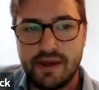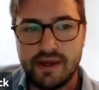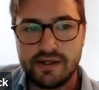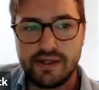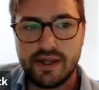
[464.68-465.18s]

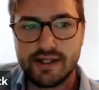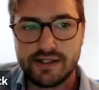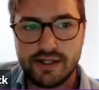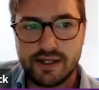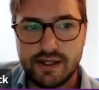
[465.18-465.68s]
So that's
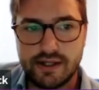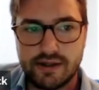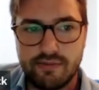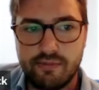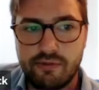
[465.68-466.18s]

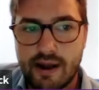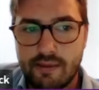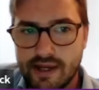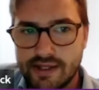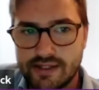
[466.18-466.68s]
the
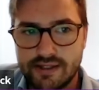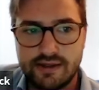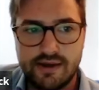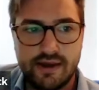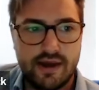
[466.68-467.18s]
premise.
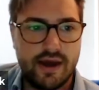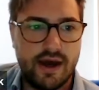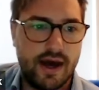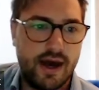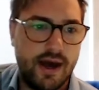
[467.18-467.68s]

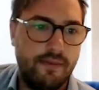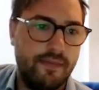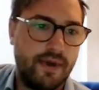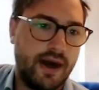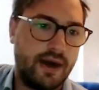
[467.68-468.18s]

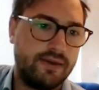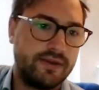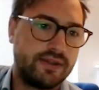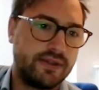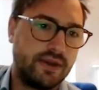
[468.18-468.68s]
And
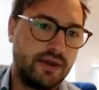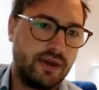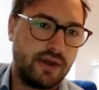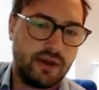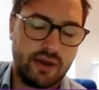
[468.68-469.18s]

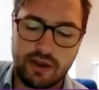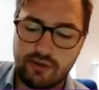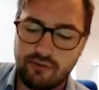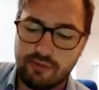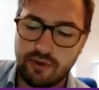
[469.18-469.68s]

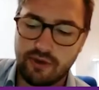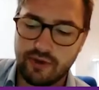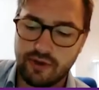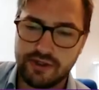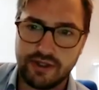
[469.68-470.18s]
if we move
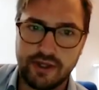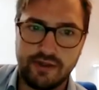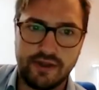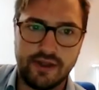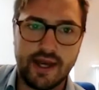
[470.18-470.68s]
on to
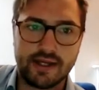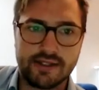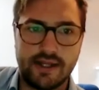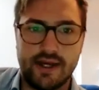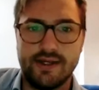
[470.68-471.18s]
the next
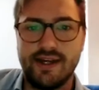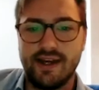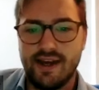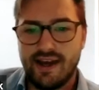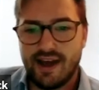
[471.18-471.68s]
slide,
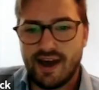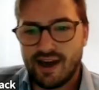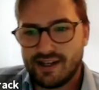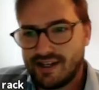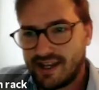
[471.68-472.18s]

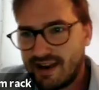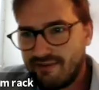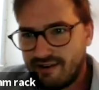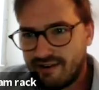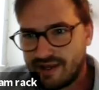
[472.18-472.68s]
it's again
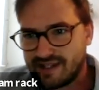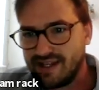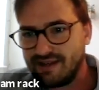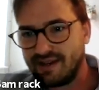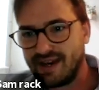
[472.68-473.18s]
very
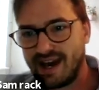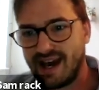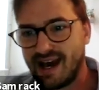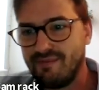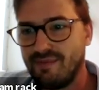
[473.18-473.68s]
busy,
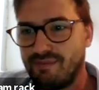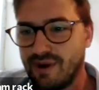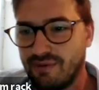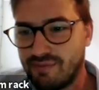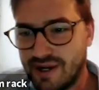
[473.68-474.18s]

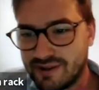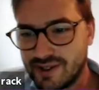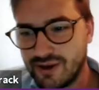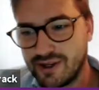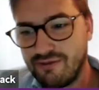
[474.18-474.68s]
but I'll
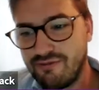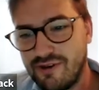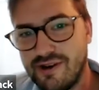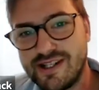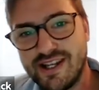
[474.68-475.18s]
talk you
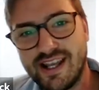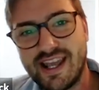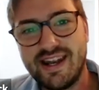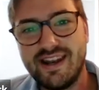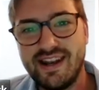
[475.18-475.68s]
through it. And
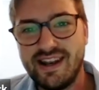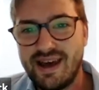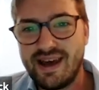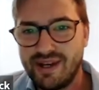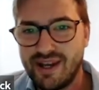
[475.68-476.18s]
again,
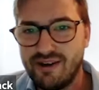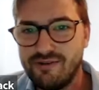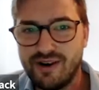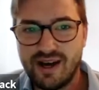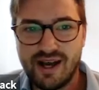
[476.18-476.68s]
let me
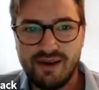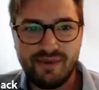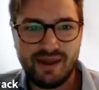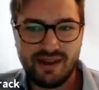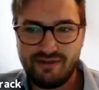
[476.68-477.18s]
know
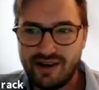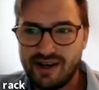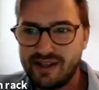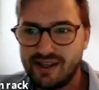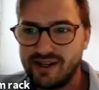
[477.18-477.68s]
if
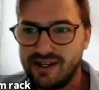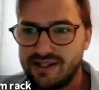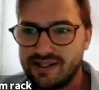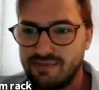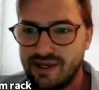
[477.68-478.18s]
anything
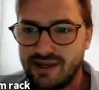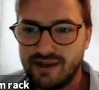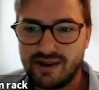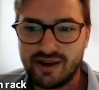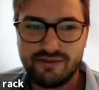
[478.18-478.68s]
needs to be
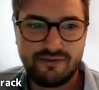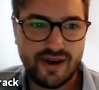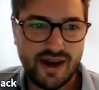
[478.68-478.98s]
kind of